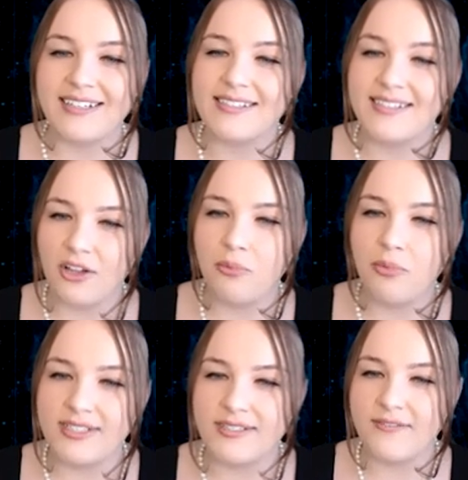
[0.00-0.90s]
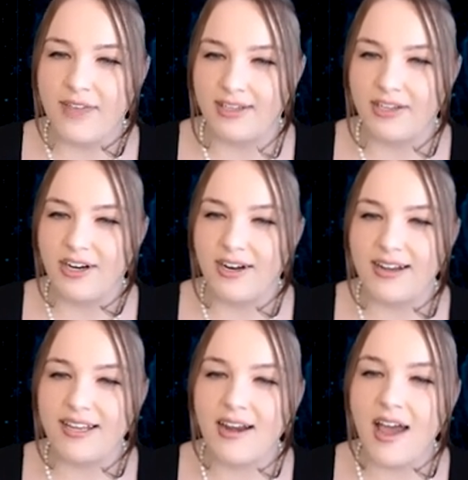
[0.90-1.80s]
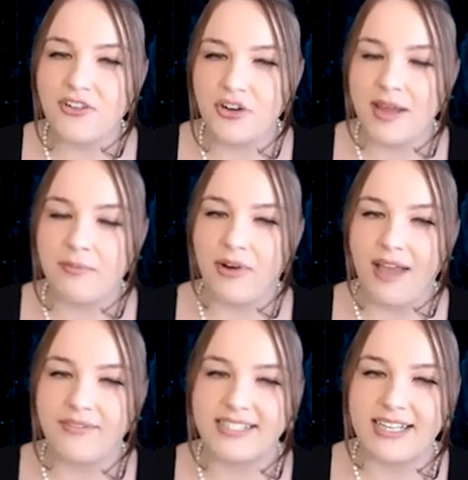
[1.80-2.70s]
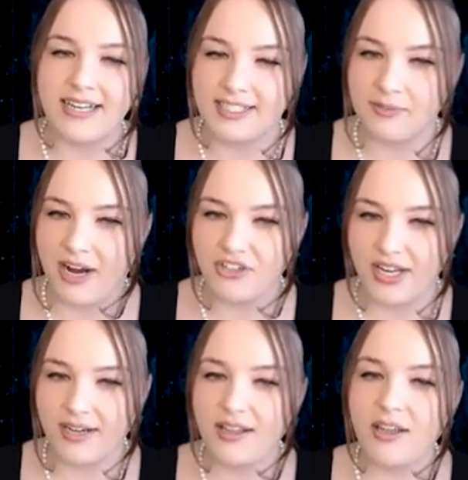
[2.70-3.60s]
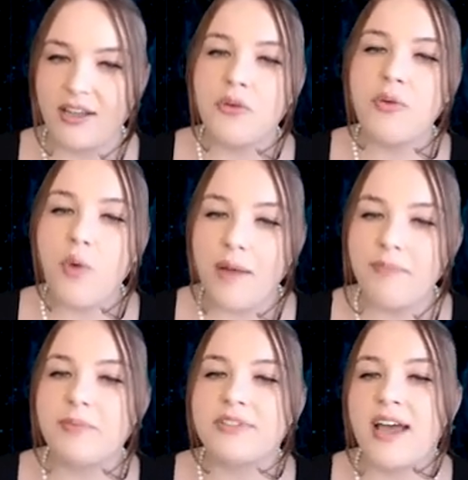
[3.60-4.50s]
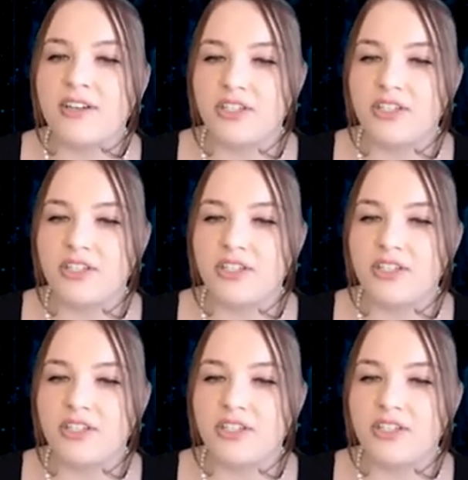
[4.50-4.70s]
act as single points of failure and can undermine privacy and expression. We want people to